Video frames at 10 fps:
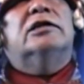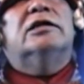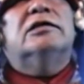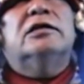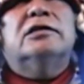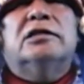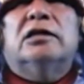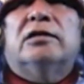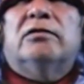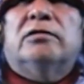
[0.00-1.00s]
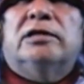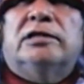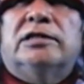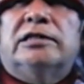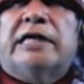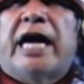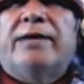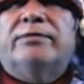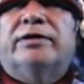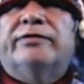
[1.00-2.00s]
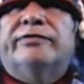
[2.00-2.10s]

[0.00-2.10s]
This is in the time of